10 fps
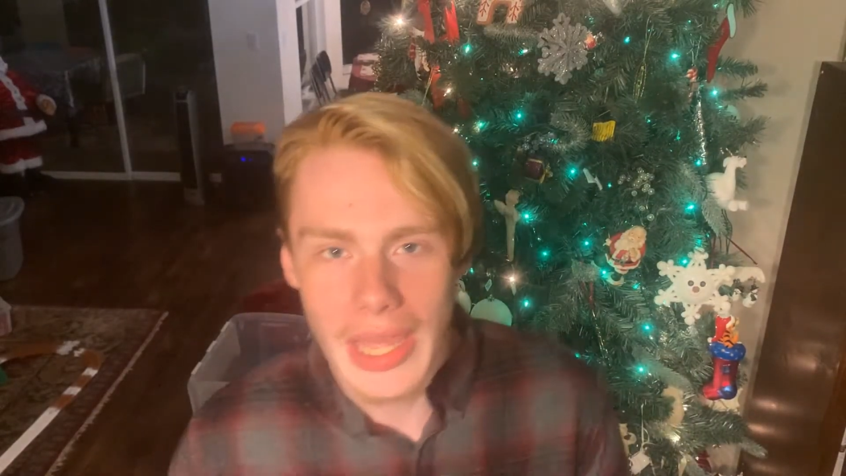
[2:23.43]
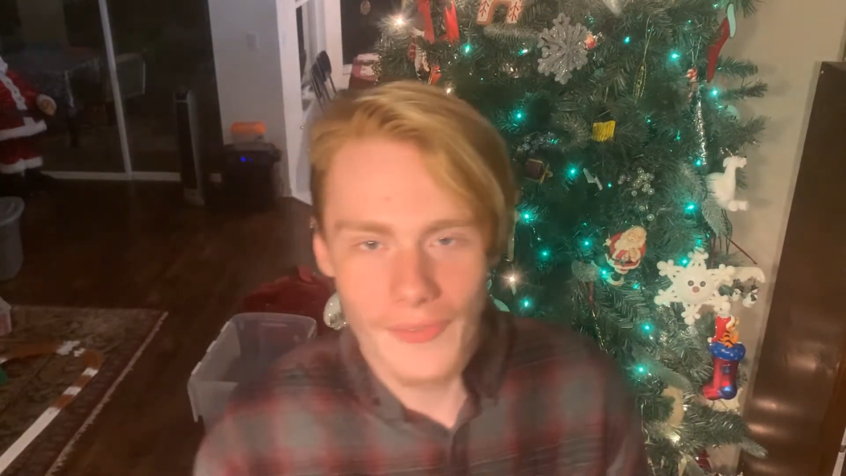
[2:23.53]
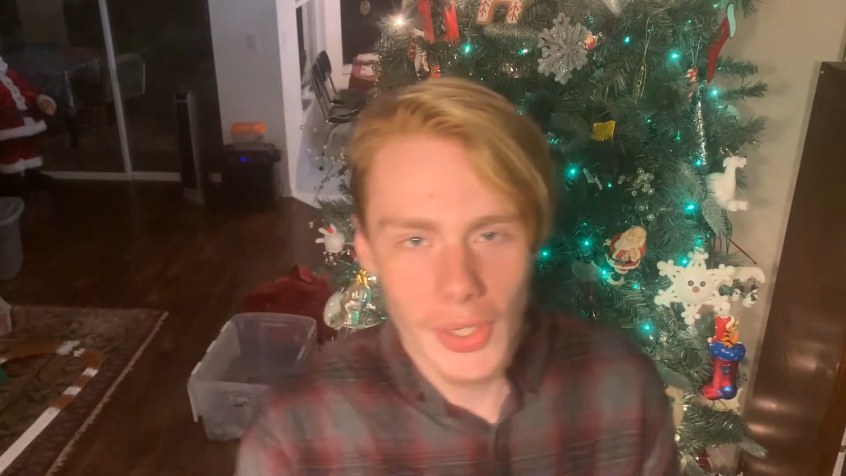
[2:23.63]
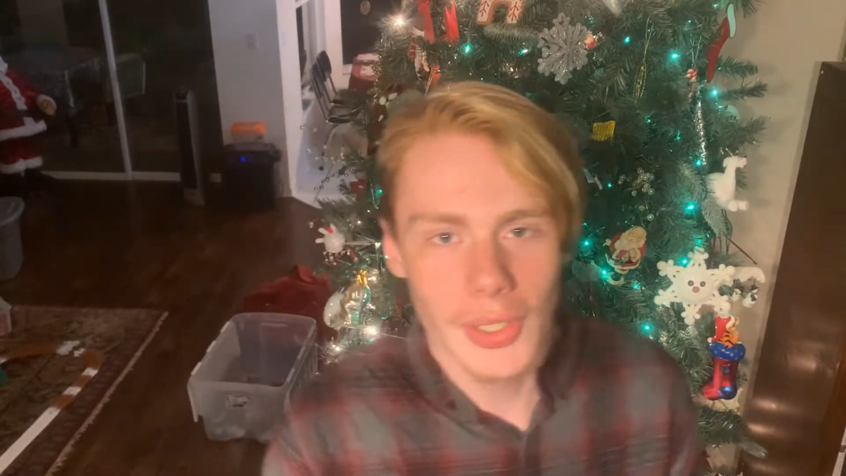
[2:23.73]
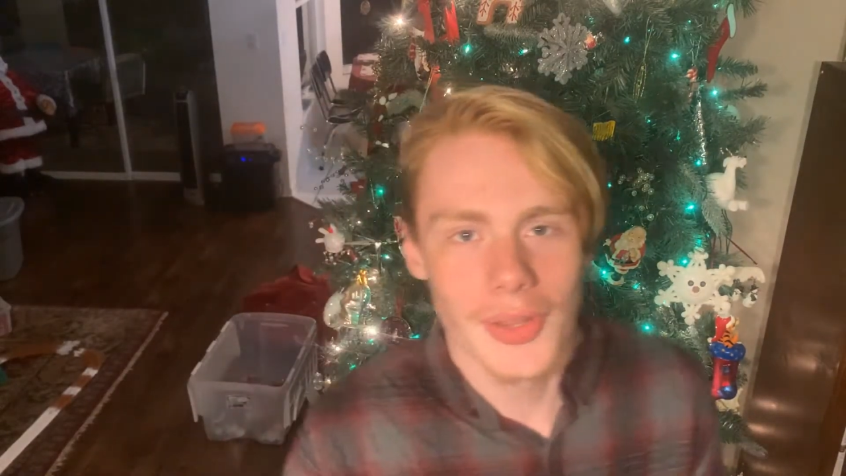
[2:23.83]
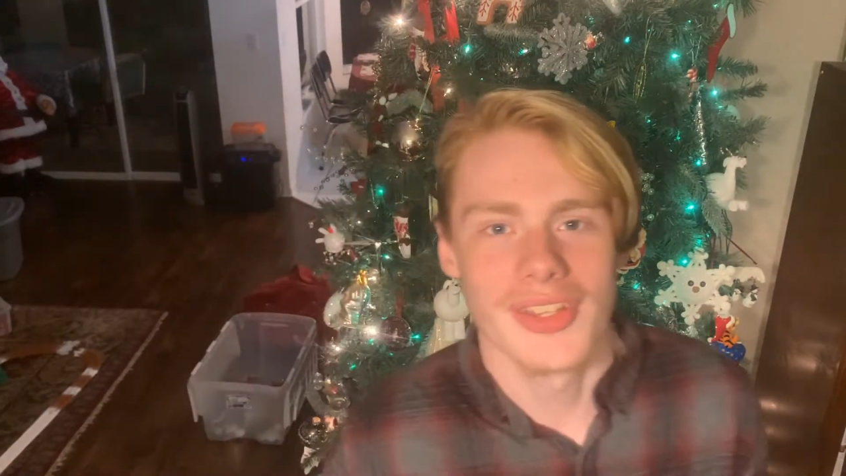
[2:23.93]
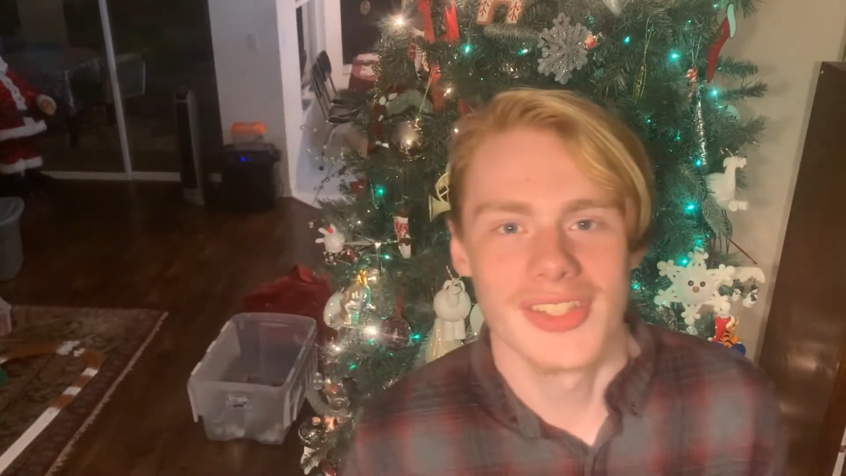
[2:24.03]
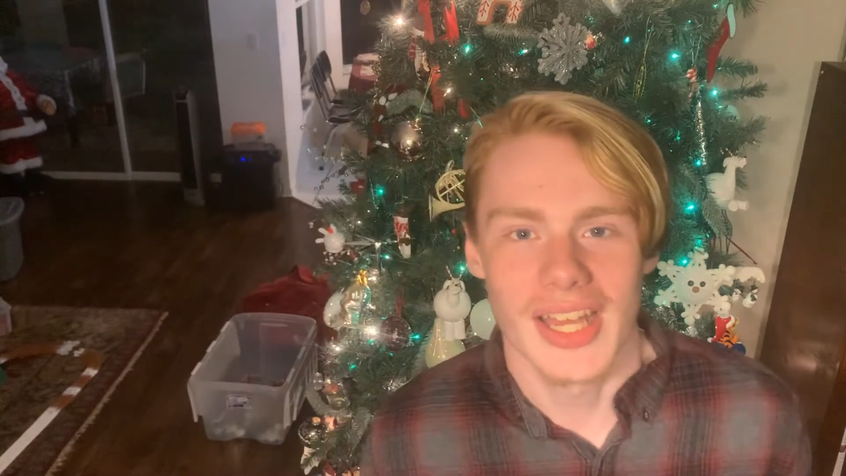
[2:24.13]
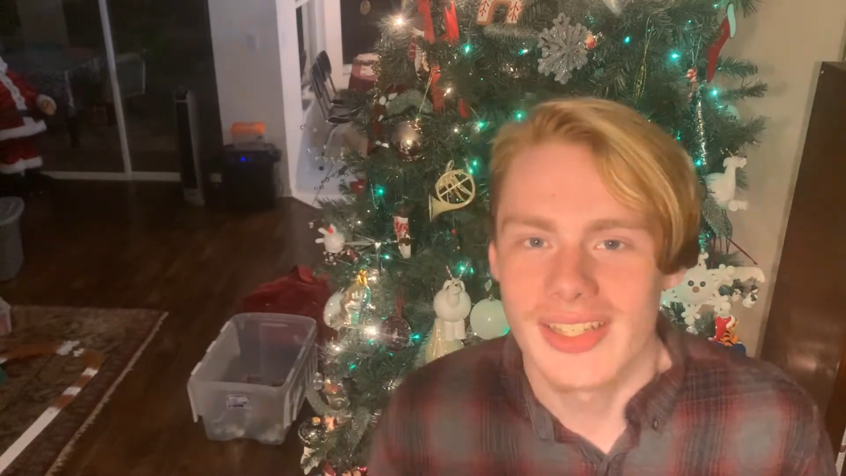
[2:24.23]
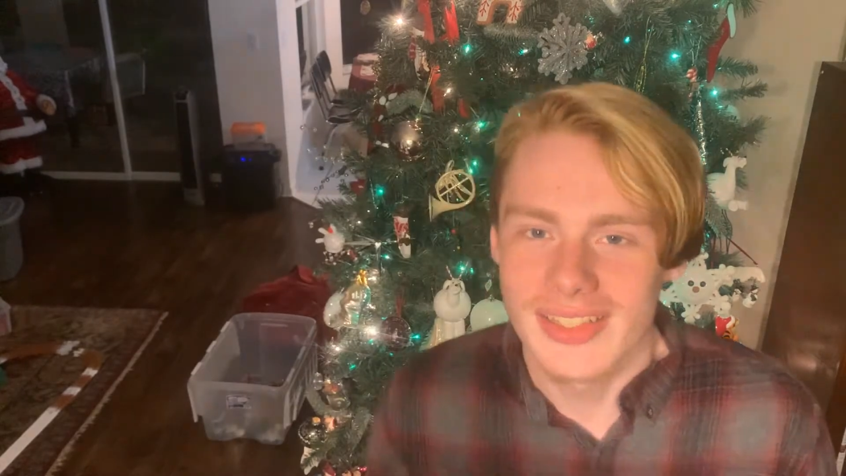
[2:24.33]
and filled all the
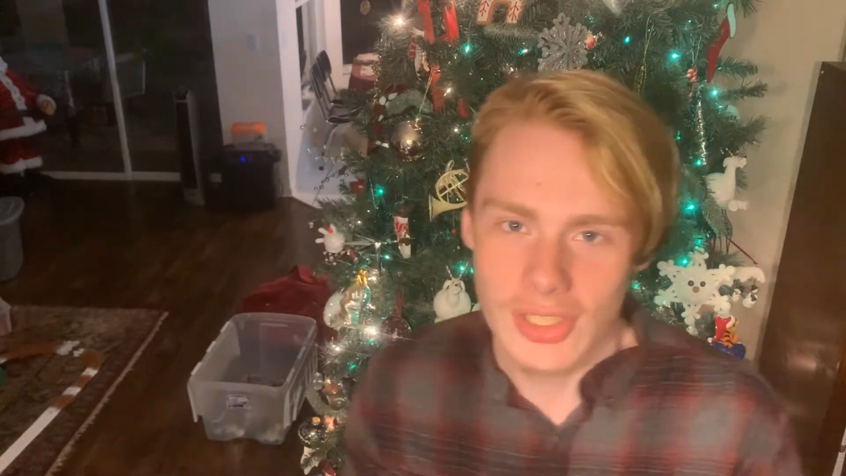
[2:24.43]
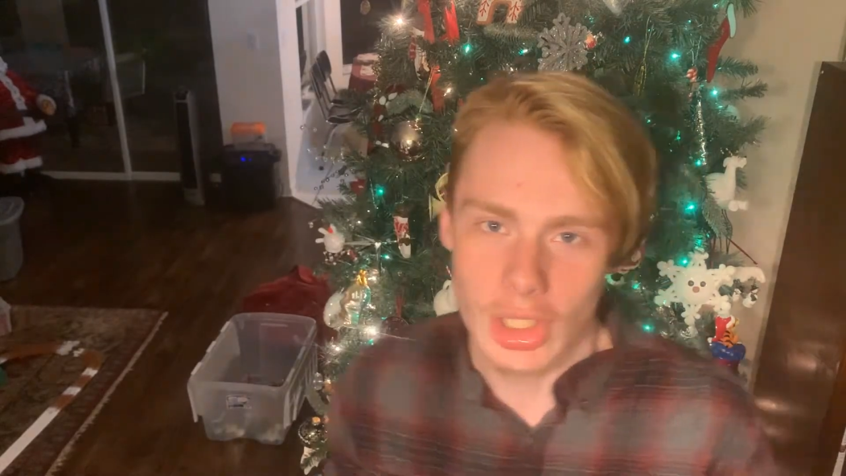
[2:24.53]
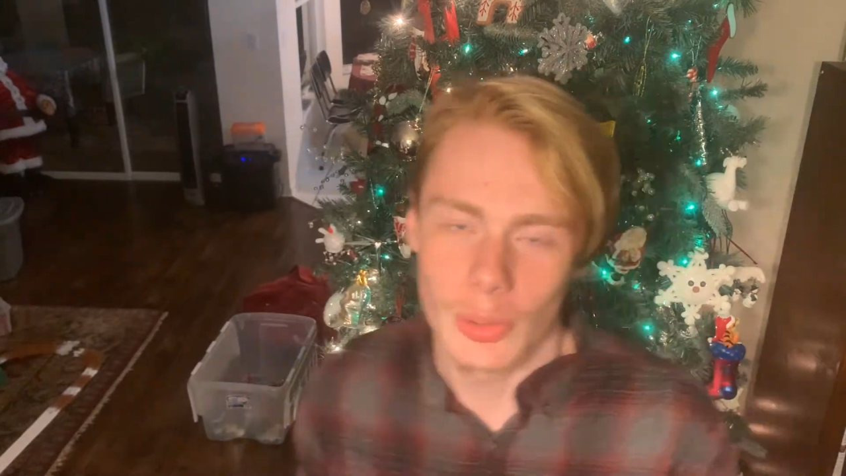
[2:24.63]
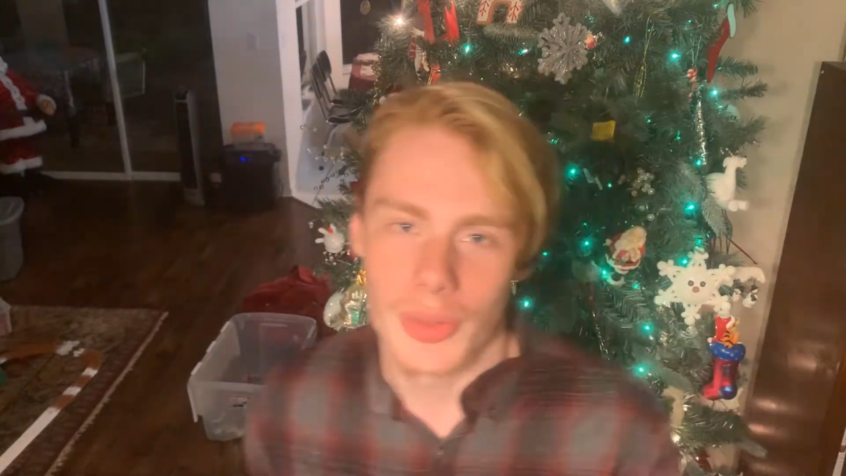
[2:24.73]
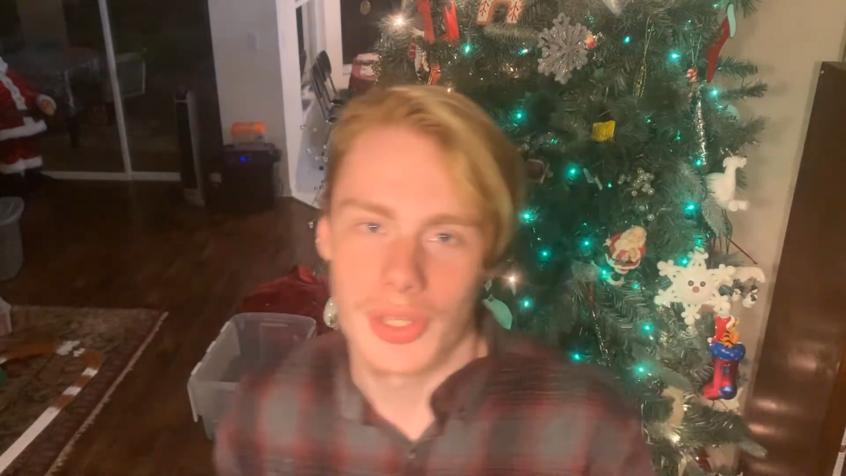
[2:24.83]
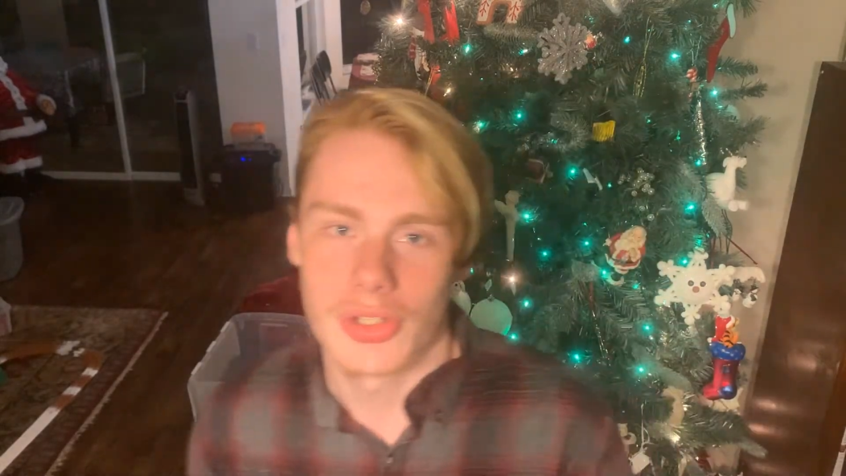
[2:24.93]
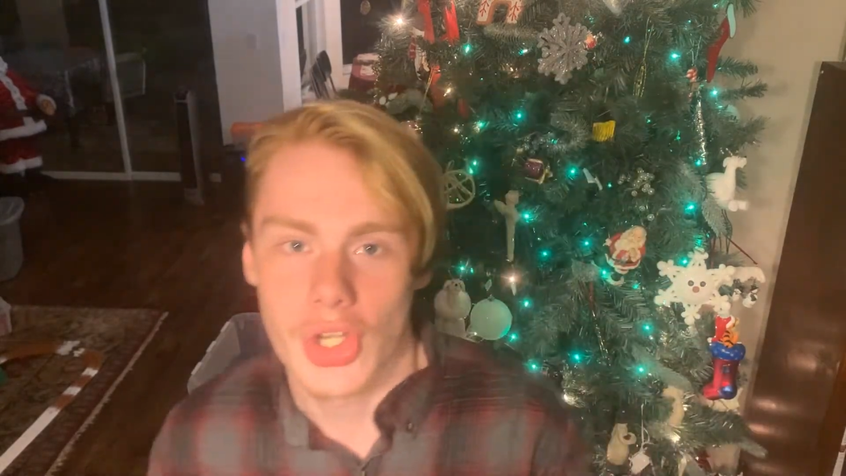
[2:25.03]
stockings then turned with a